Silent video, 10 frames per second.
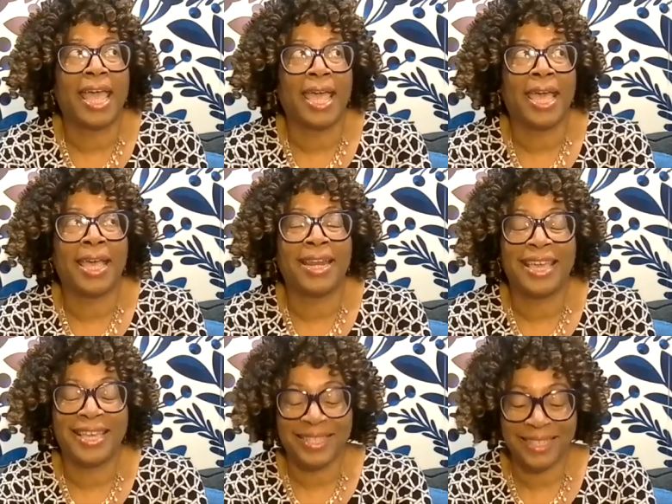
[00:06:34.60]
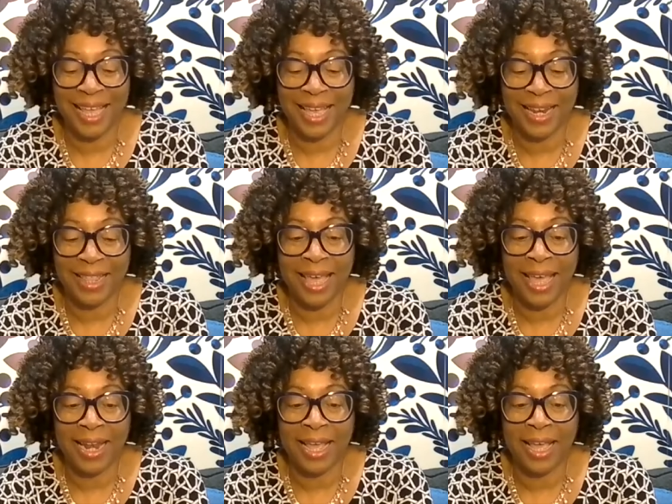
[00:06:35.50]
and he said
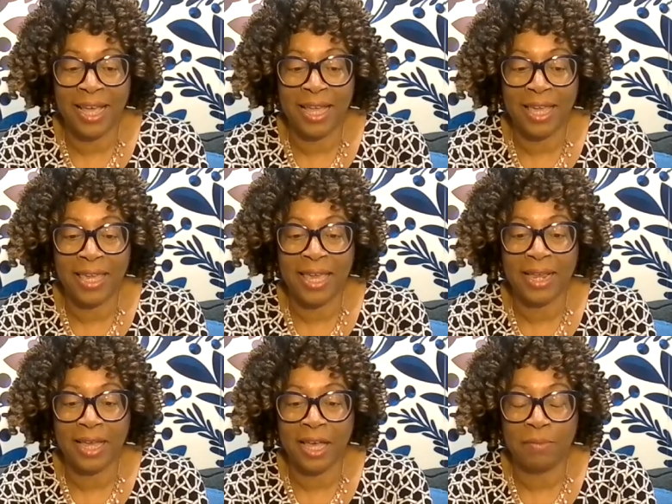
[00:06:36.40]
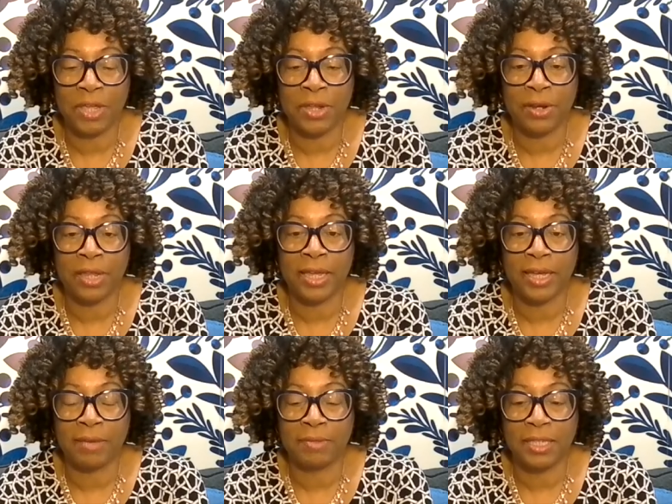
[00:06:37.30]
that uh, he had come here he
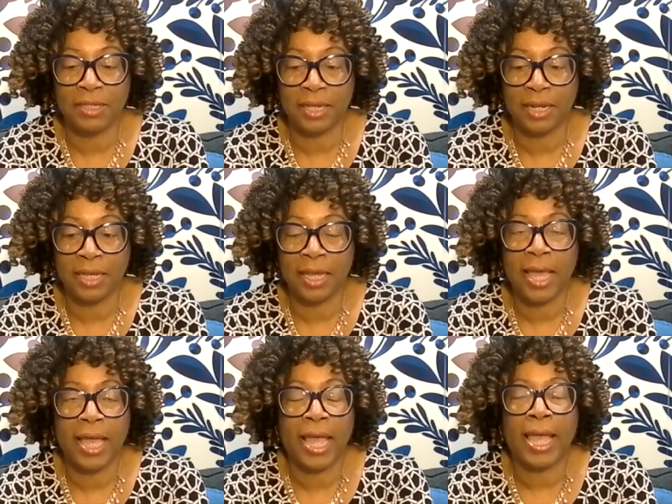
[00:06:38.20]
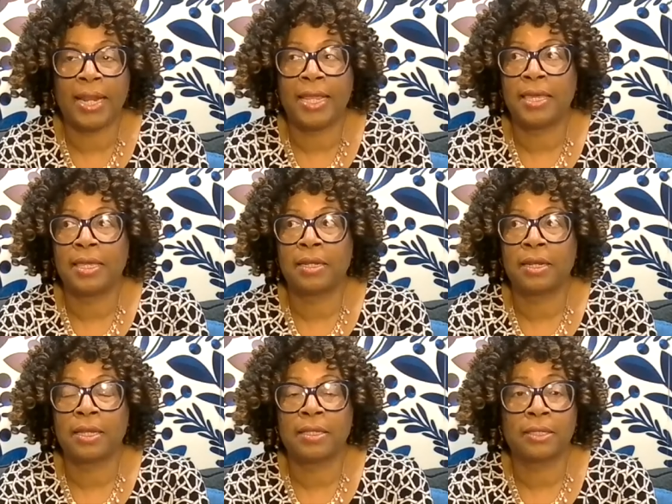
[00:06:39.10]
had come to the city and he had
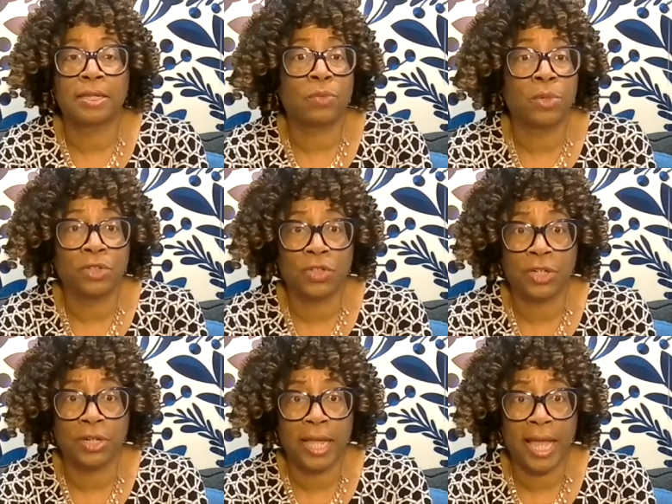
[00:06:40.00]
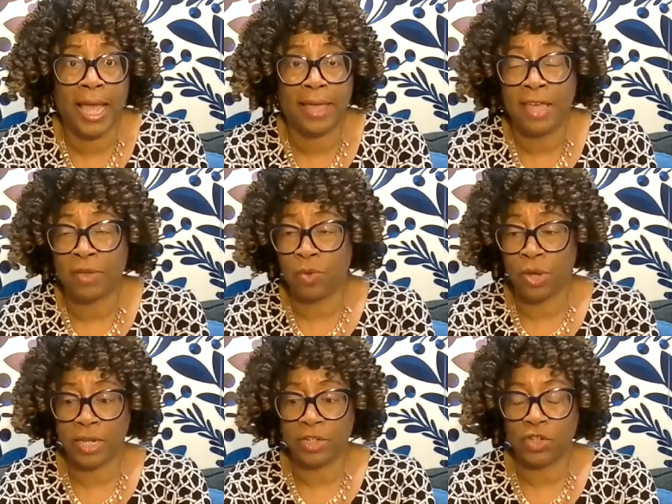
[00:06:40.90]
seen a realtor and they
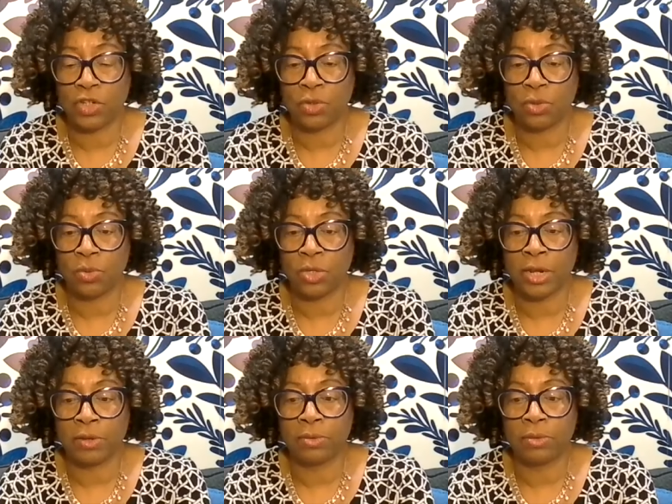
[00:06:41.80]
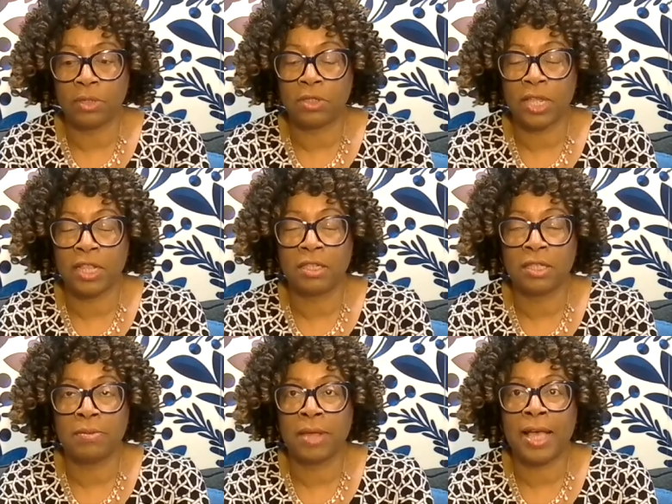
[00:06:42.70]
wanted to, you know, sell
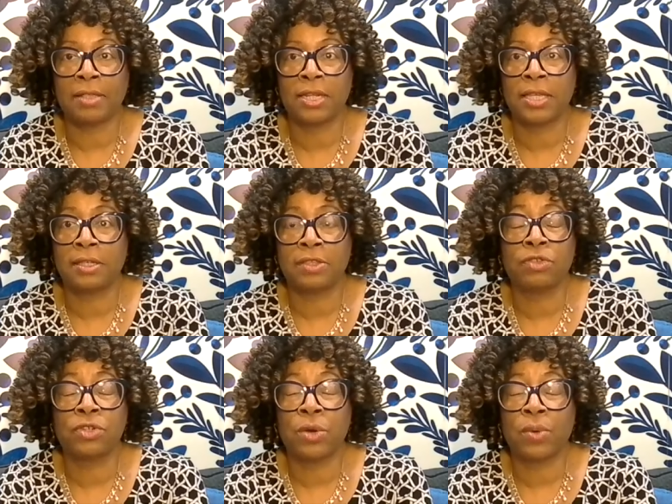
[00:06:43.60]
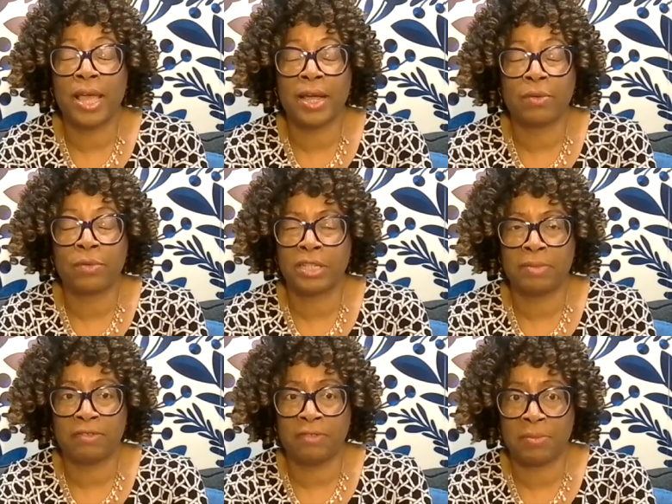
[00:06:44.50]
sell my house. And he said, "There's no way I could raise
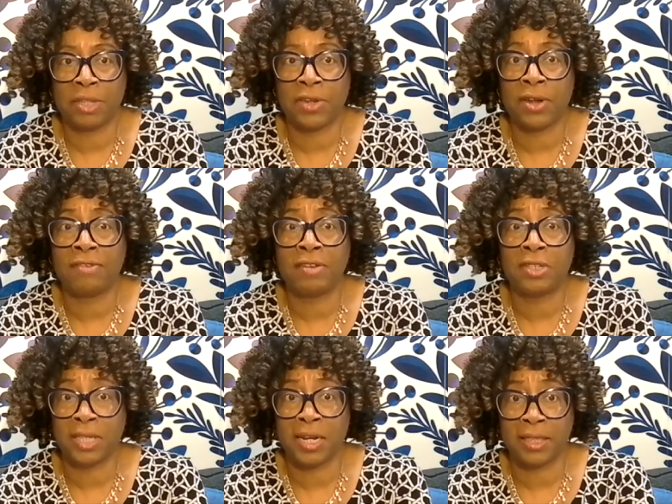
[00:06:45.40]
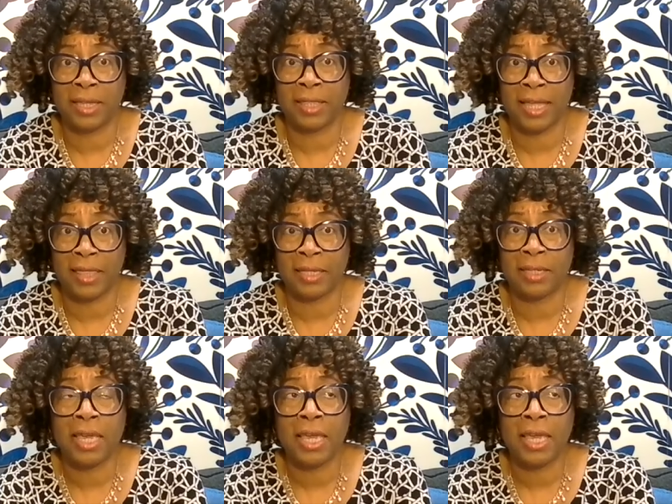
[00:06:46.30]
my family here. I've never seen anything like this."